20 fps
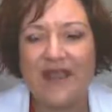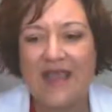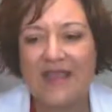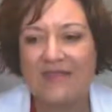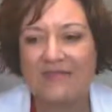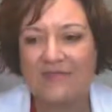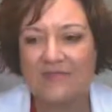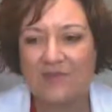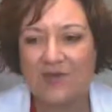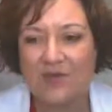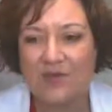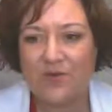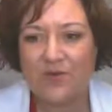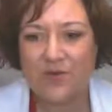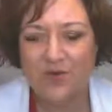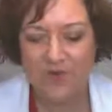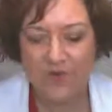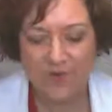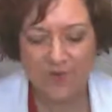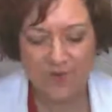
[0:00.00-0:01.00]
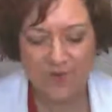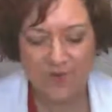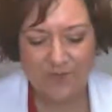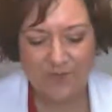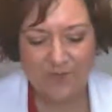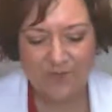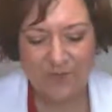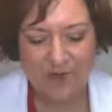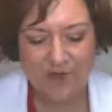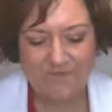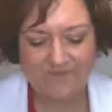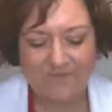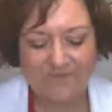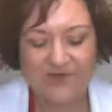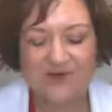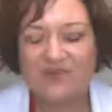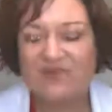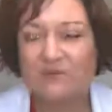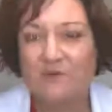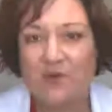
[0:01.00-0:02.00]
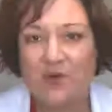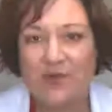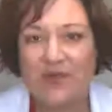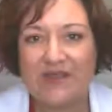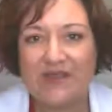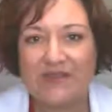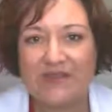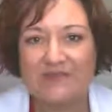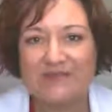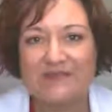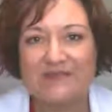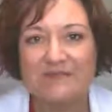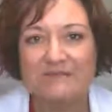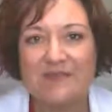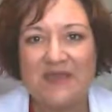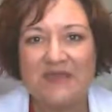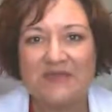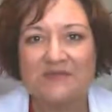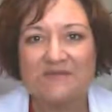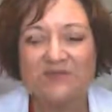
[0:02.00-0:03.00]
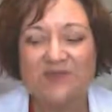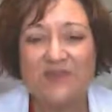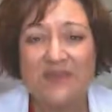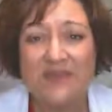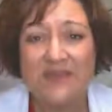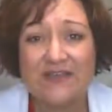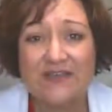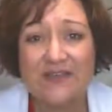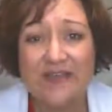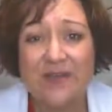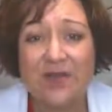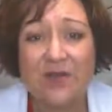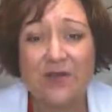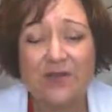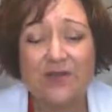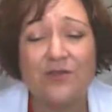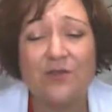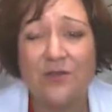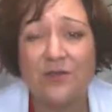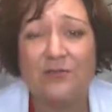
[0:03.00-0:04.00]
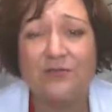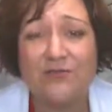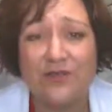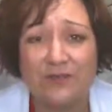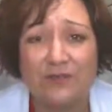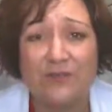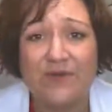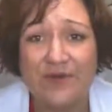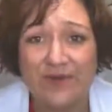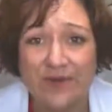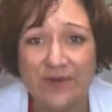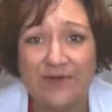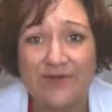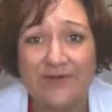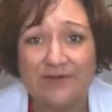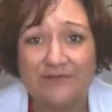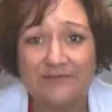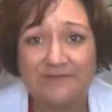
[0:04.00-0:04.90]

And so our first point is to make them feel like they are your only reader,